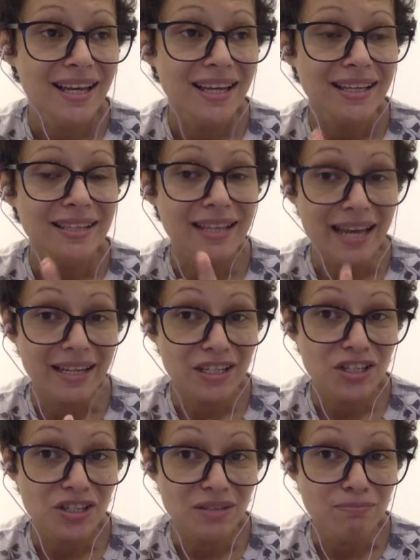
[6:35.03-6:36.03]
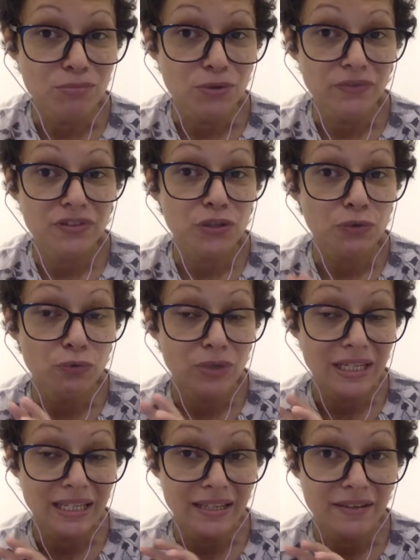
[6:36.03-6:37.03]
the energy moves
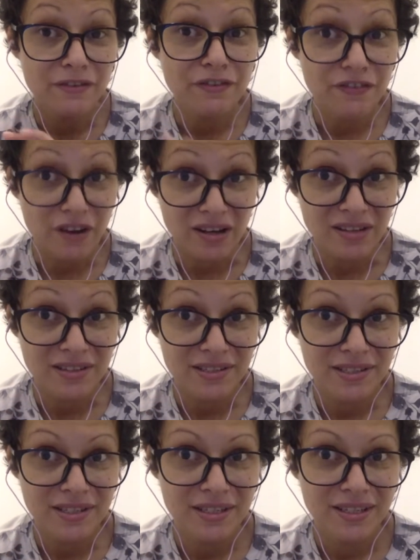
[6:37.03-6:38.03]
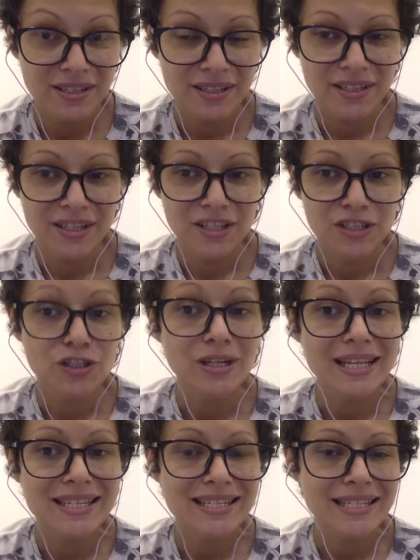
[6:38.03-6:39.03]
really fast. So
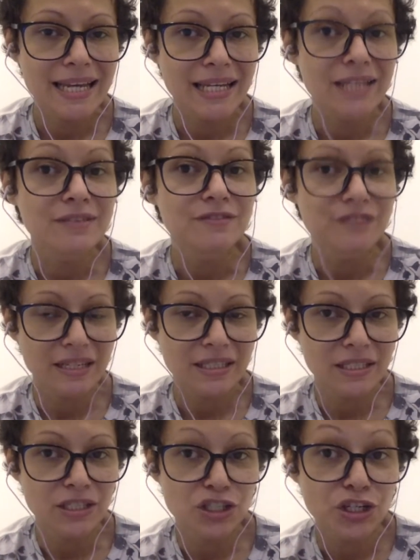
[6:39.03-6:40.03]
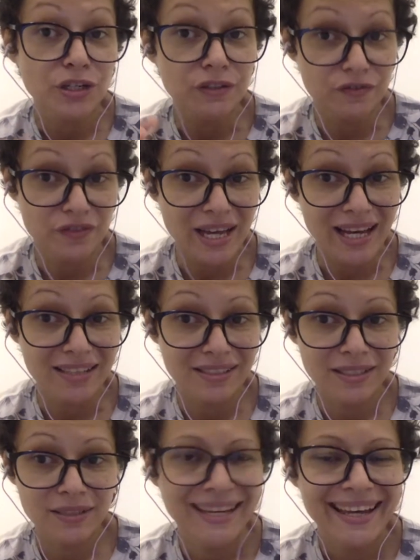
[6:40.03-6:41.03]
let's take advantage of
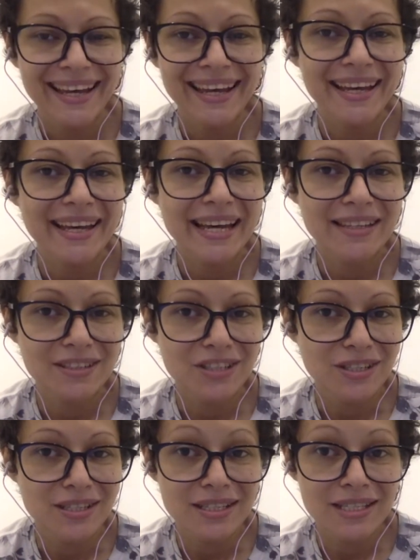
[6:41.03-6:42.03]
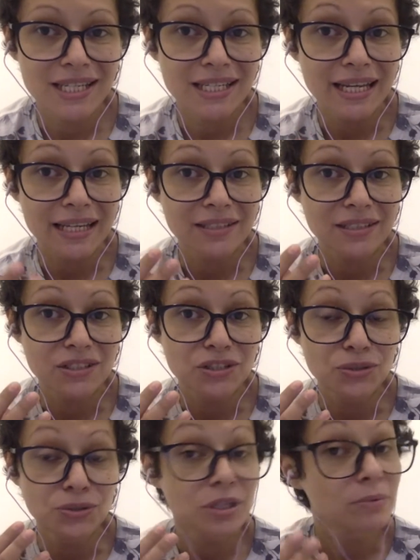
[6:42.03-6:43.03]
that. Air energy is connected
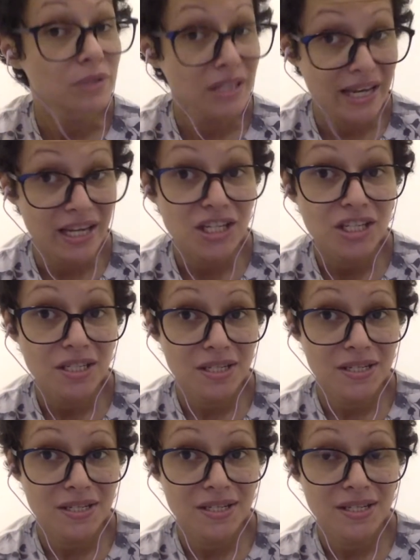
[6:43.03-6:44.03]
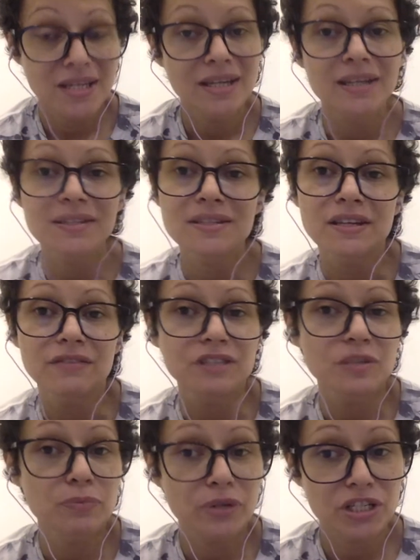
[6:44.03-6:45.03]
to communications and
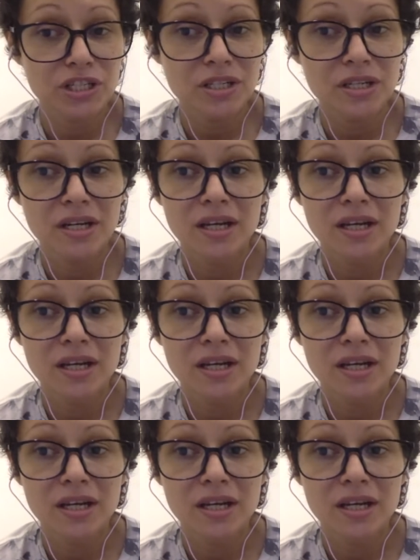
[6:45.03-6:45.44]
self-expression.